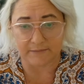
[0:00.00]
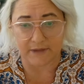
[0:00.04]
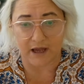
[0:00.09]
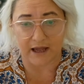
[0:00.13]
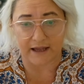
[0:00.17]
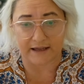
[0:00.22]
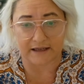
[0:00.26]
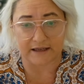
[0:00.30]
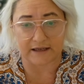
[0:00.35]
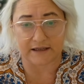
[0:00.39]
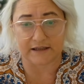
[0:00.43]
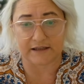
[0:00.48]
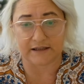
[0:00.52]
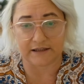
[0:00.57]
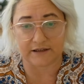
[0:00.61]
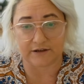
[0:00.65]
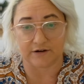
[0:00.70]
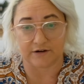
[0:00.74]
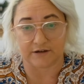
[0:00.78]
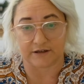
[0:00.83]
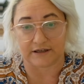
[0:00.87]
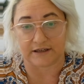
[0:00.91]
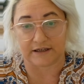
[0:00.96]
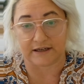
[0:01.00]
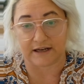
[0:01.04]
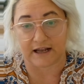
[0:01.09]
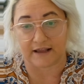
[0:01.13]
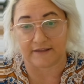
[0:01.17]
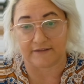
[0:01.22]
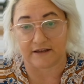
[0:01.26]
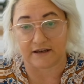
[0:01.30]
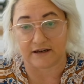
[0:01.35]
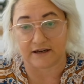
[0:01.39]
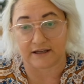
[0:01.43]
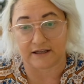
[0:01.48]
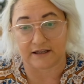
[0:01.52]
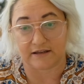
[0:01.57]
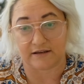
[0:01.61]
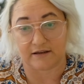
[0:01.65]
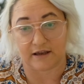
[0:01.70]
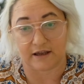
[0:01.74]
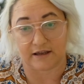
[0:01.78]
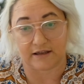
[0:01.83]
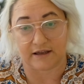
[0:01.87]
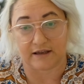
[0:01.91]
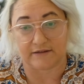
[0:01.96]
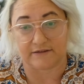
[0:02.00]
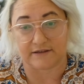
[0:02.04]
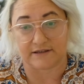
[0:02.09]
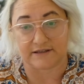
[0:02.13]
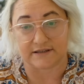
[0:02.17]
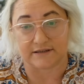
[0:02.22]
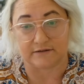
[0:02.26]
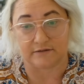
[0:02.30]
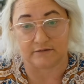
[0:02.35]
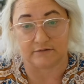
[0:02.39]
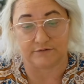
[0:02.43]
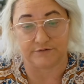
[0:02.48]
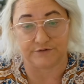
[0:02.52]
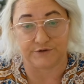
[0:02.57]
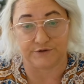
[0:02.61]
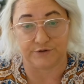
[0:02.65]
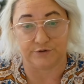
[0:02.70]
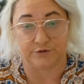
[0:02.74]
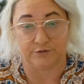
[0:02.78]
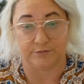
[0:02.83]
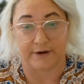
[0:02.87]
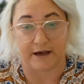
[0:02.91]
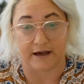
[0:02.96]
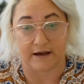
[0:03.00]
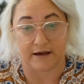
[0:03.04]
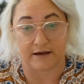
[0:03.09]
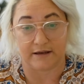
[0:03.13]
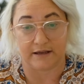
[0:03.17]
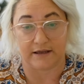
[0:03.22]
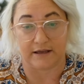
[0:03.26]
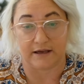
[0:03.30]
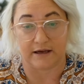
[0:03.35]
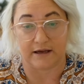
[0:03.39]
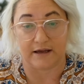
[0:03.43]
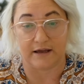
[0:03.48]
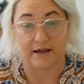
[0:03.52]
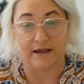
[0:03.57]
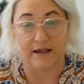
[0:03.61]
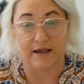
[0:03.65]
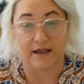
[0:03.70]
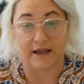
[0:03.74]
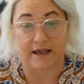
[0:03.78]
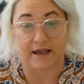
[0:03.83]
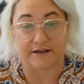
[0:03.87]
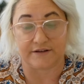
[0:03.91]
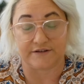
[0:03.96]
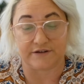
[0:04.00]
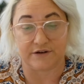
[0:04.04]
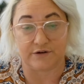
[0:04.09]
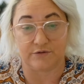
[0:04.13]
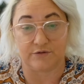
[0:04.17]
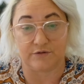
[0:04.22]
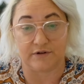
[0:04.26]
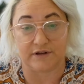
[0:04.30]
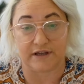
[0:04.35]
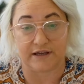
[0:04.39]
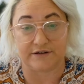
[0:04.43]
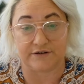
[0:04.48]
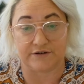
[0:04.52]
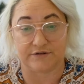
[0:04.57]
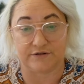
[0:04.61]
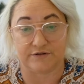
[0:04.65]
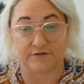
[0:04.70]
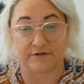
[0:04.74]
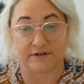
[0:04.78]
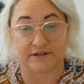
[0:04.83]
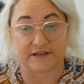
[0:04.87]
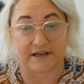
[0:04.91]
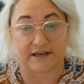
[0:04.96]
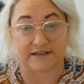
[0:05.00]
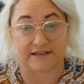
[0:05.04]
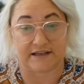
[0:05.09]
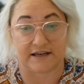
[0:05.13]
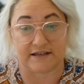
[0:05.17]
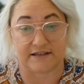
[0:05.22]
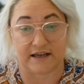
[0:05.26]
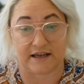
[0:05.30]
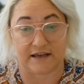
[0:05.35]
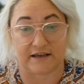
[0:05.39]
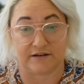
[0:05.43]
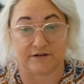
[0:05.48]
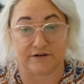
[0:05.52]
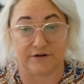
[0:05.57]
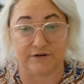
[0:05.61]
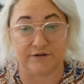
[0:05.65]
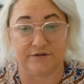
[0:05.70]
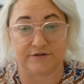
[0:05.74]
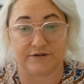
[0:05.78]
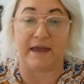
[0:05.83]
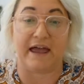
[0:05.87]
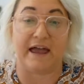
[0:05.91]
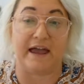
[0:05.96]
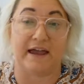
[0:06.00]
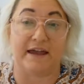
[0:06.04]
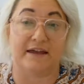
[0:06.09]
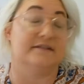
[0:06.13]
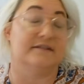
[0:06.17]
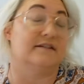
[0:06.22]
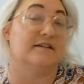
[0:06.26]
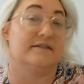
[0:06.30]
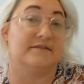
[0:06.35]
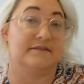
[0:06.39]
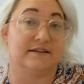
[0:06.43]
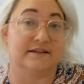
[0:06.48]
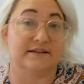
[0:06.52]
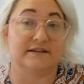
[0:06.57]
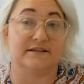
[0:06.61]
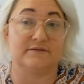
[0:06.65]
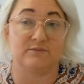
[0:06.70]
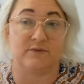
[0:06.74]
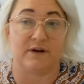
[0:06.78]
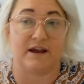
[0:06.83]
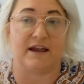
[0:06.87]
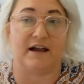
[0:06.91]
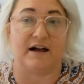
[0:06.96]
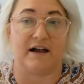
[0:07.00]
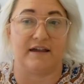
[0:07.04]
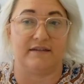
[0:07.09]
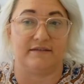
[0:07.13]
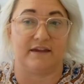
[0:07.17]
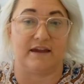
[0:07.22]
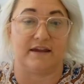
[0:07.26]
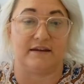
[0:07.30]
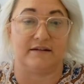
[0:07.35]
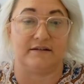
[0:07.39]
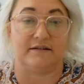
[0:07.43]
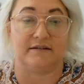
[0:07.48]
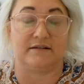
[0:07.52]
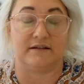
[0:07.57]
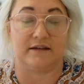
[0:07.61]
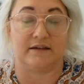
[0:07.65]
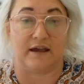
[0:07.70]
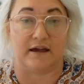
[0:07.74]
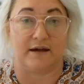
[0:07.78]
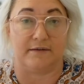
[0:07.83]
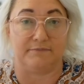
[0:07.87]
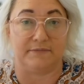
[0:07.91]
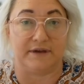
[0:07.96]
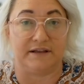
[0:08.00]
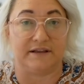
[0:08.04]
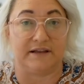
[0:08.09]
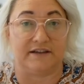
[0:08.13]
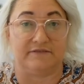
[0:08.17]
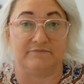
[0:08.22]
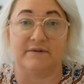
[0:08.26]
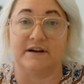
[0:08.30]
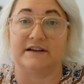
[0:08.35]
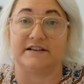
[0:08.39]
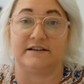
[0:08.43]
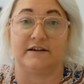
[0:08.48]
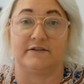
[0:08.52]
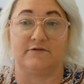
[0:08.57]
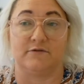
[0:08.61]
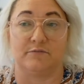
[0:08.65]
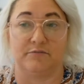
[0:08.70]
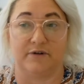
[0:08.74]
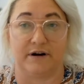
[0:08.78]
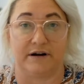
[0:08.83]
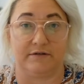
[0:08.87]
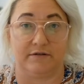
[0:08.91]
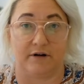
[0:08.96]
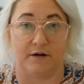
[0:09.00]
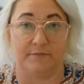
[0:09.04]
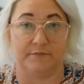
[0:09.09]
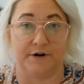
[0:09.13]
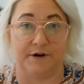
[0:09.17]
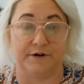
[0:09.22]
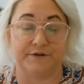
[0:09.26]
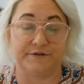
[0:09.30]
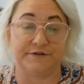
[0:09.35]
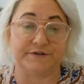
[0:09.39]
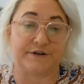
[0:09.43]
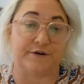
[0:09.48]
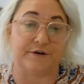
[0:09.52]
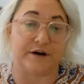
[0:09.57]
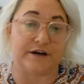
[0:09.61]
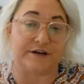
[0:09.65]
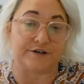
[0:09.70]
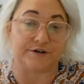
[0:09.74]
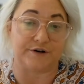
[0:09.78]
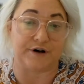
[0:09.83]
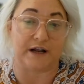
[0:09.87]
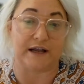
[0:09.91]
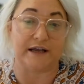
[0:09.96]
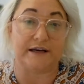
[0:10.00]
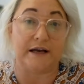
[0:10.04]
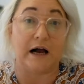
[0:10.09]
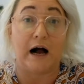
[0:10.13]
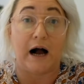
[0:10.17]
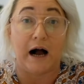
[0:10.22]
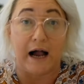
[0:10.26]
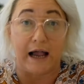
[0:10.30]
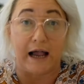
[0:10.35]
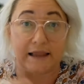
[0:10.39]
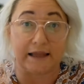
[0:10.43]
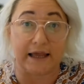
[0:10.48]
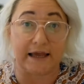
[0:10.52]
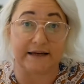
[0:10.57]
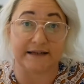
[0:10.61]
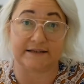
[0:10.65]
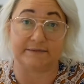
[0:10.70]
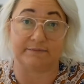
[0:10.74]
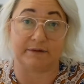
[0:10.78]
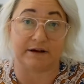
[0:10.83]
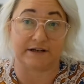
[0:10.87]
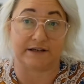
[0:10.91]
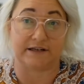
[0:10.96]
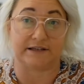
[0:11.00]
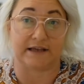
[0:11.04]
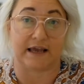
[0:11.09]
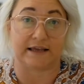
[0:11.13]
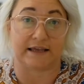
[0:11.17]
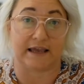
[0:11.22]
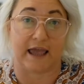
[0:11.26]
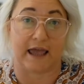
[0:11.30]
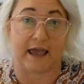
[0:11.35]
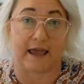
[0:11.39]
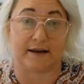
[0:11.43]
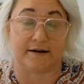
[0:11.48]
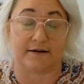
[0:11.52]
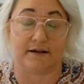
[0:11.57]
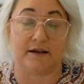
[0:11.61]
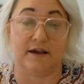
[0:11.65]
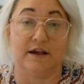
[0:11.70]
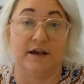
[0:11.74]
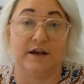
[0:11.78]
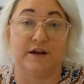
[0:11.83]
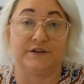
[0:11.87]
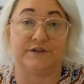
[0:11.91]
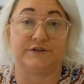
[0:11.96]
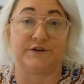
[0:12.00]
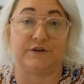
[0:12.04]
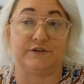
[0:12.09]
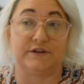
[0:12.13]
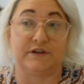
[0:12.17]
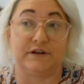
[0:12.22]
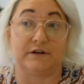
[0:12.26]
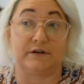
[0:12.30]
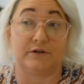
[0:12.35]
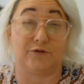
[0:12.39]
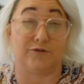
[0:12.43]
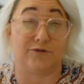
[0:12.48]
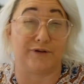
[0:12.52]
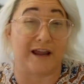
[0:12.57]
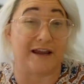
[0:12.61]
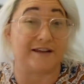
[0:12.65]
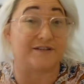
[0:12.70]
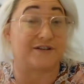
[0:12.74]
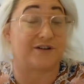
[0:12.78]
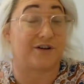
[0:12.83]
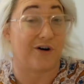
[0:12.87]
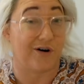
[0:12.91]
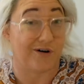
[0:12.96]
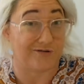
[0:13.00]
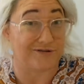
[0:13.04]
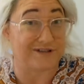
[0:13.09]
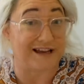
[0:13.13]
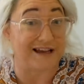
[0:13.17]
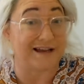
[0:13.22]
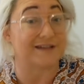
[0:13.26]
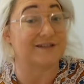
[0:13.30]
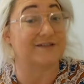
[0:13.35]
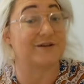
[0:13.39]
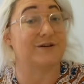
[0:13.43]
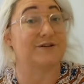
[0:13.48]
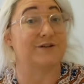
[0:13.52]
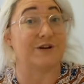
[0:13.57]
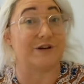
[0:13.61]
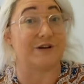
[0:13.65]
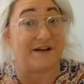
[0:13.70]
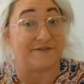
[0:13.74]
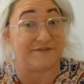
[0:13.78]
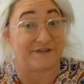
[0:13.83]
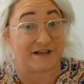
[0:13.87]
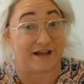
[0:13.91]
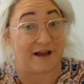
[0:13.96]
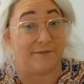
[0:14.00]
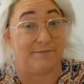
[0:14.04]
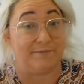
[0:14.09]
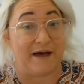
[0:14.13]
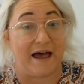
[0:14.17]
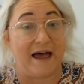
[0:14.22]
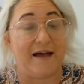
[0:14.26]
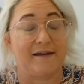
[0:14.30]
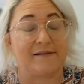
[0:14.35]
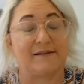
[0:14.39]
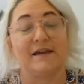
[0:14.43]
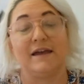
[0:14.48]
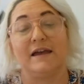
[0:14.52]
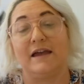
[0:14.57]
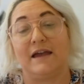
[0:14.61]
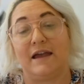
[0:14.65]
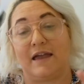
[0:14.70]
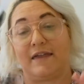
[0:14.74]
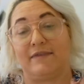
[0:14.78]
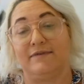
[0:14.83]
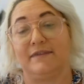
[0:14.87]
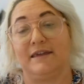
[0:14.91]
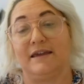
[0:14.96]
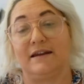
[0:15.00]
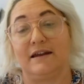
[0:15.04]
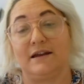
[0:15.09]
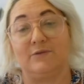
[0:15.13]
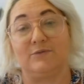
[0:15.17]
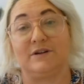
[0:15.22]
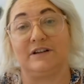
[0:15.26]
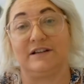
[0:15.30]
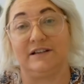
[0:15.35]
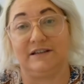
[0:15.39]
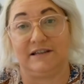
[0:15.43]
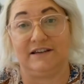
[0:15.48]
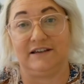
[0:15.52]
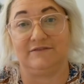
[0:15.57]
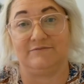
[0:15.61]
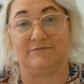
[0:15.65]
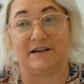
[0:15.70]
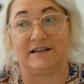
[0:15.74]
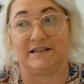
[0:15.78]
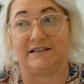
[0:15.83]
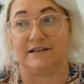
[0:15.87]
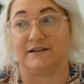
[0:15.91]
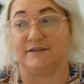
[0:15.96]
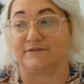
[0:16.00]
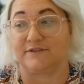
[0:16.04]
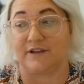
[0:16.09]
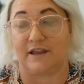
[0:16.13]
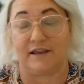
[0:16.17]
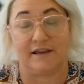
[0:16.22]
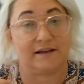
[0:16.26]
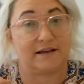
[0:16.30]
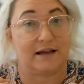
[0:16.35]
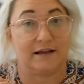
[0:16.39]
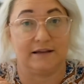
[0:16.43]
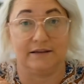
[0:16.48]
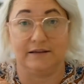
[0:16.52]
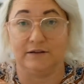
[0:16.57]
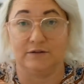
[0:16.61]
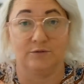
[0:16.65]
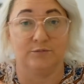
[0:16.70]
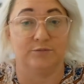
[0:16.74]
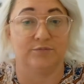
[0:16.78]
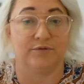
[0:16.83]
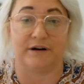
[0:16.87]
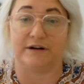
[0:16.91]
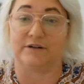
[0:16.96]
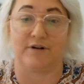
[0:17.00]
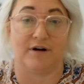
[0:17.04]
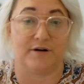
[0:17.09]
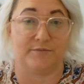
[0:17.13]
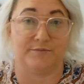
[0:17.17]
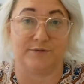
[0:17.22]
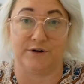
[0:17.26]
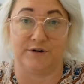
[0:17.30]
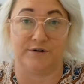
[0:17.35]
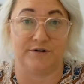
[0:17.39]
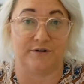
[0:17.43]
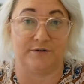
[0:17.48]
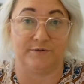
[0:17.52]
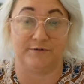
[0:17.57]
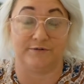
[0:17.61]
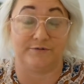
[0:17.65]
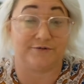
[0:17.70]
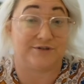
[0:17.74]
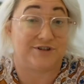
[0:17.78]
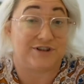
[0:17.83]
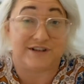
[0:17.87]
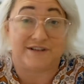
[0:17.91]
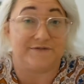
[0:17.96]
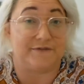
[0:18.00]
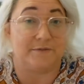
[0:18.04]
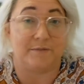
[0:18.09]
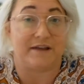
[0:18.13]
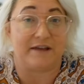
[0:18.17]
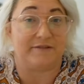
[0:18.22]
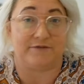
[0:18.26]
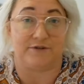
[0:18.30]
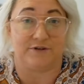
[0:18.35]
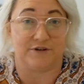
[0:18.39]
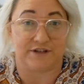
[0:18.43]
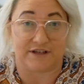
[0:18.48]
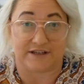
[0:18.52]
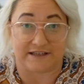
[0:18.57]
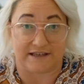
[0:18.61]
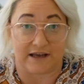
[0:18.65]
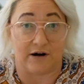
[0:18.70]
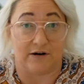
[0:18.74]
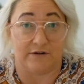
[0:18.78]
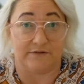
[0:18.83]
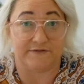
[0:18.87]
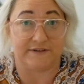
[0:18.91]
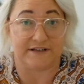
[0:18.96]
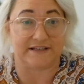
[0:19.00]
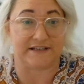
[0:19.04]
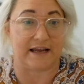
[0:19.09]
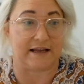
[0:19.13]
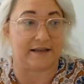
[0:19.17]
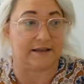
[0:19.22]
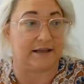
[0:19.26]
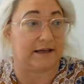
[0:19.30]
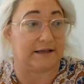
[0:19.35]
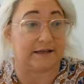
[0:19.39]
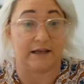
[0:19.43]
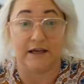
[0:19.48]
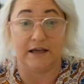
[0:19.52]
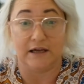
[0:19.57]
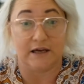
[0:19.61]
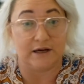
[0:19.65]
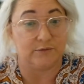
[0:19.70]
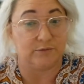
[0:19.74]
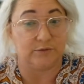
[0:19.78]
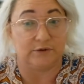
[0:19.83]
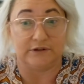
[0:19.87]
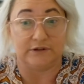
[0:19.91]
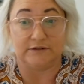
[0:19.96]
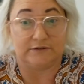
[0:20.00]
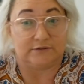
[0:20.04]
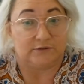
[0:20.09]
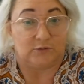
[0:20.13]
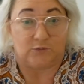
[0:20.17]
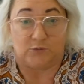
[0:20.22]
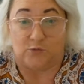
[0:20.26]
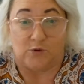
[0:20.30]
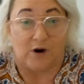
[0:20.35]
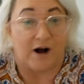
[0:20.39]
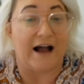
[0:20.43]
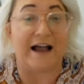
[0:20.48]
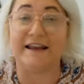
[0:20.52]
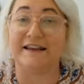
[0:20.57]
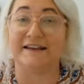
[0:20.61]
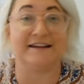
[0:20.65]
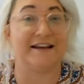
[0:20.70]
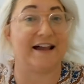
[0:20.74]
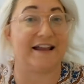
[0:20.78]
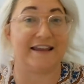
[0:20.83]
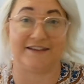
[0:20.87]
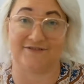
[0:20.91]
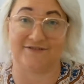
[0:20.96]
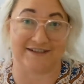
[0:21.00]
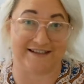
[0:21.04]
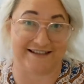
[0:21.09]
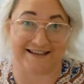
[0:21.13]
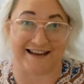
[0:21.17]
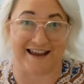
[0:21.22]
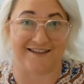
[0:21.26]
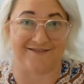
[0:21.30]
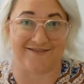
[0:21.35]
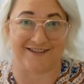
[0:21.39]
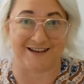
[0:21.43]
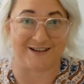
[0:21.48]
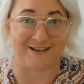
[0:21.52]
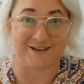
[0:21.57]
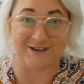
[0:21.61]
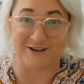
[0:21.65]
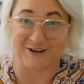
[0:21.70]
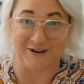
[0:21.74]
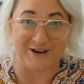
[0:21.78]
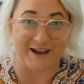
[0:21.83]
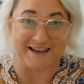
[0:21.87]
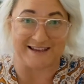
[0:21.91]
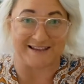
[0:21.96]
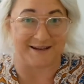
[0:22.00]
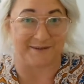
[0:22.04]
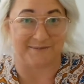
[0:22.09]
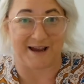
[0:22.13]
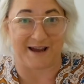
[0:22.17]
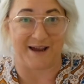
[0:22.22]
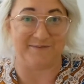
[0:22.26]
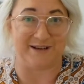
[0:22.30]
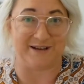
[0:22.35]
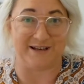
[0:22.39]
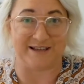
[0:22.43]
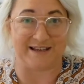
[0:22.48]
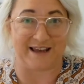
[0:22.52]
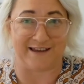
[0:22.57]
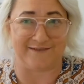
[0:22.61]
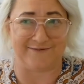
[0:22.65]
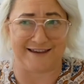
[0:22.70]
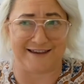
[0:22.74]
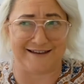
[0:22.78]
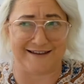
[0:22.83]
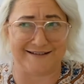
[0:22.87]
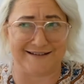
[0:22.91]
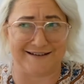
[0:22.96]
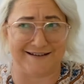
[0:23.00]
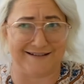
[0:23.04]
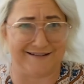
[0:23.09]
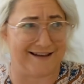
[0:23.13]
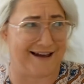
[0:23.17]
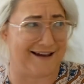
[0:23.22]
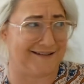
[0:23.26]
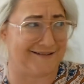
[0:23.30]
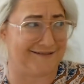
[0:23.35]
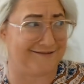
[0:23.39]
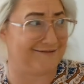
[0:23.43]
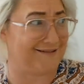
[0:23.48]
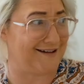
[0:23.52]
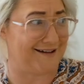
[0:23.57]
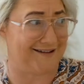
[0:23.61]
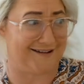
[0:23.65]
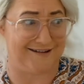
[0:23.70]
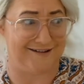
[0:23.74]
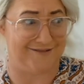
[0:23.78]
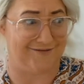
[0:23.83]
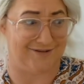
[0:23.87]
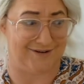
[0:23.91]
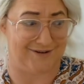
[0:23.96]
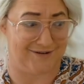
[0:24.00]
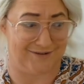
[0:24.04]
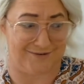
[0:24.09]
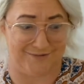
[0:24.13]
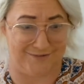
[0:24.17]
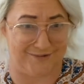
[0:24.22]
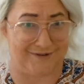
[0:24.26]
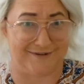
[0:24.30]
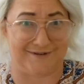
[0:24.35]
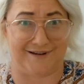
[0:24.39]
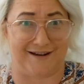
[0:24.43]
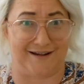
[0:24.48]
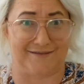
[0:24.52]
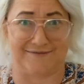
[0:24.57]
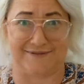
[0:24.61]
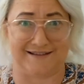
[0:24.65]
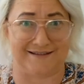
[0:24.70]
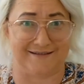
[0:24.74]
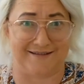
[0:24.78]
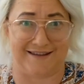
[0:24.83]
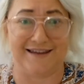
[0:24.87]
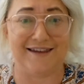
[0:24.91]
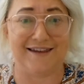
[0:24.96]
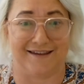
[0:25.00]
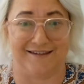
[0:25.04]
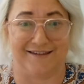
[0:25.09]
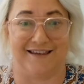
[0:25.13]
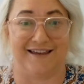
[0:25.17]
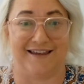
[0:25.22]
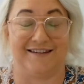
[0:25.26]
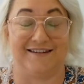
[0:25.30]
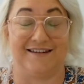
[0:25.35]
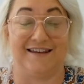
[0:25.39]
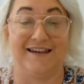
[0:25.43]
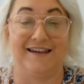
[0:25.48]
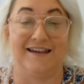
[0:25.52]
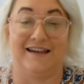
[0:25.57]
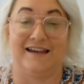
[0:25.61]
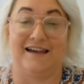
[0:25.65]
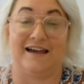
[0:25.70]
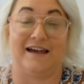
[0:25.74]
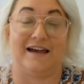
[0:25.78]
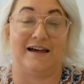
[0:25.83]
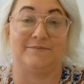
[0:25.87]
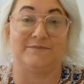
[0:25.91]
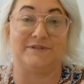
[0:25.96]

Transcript: I can click on it and then I get this little toolbar here. And so all I do is I say take a note, and this is where I then leave myself a breadcrumb note. So I try and highlight as much as I can so that it creates context so I don't have to come back. And then I want to leave myself a little breadcrumb note just for my future self to say like, well, why did I even save this? You know how sometimes you save things and you're like, don't even know what I was thinking then.